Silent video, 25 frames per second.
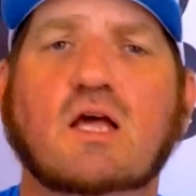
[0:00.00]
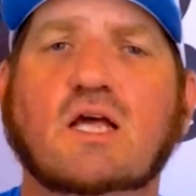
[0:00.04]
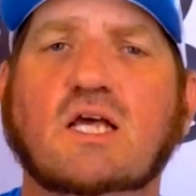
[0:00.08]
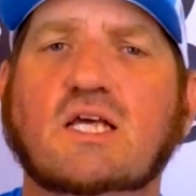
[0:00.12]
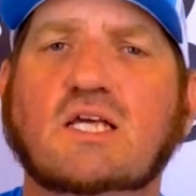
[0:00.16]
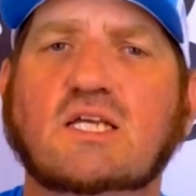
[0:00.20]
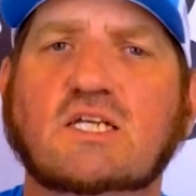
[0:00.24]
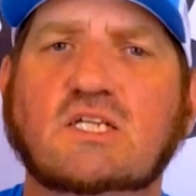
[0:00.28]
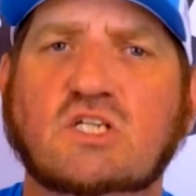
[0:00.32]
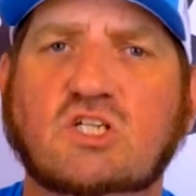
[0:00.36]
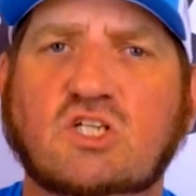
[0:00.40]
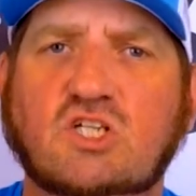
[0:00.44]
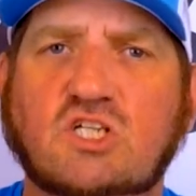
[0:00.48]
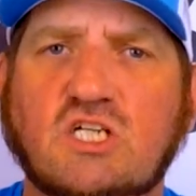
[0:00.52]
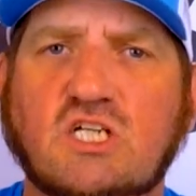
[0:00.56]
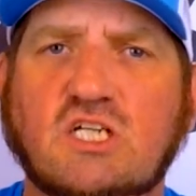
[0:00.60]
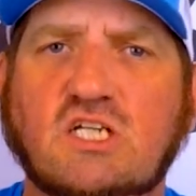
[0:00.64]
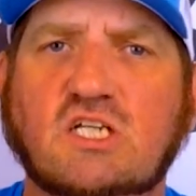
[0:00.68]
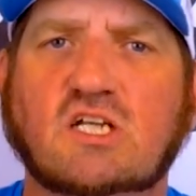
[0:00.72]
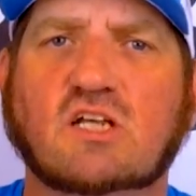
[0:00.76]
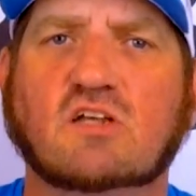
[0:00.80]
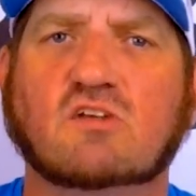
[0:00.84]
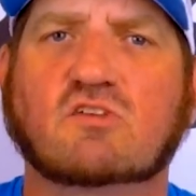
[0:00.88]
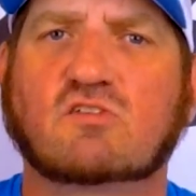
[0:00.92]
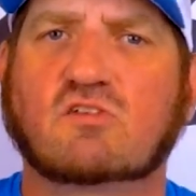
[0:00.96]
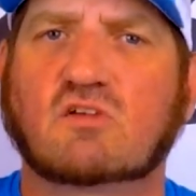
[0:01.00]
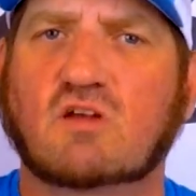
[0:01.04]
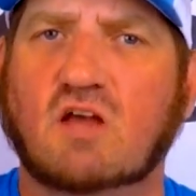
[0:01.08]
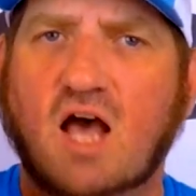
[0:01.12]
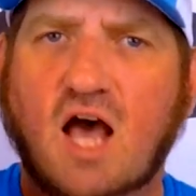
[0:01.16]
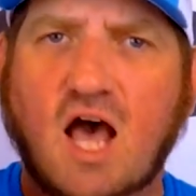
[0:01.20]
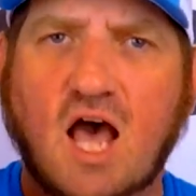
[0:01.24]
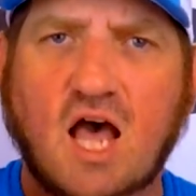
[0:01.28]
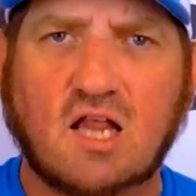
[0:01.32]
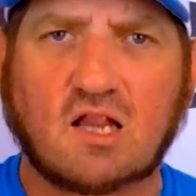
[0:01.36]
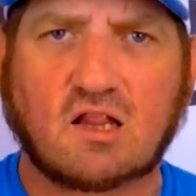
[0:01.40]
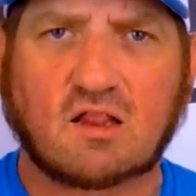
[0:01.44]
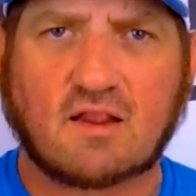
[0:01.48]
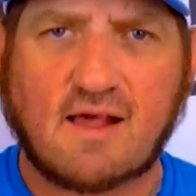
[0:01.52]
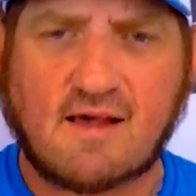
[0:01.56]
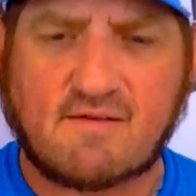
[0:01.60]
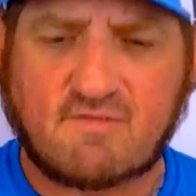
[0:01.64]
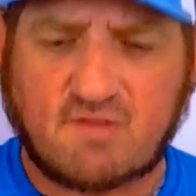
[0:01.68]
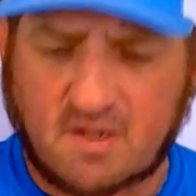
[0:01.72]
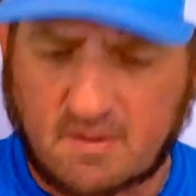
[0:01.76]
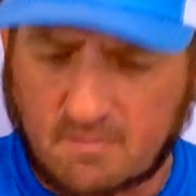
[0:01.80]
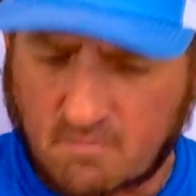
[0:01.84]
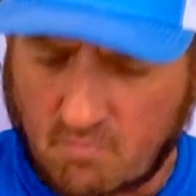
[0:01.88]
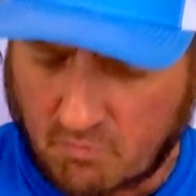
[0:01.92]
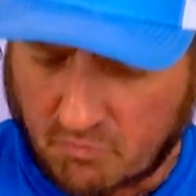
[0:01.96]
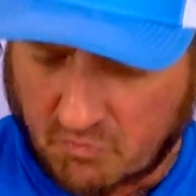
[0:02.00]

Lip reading: Ingenious, I love it.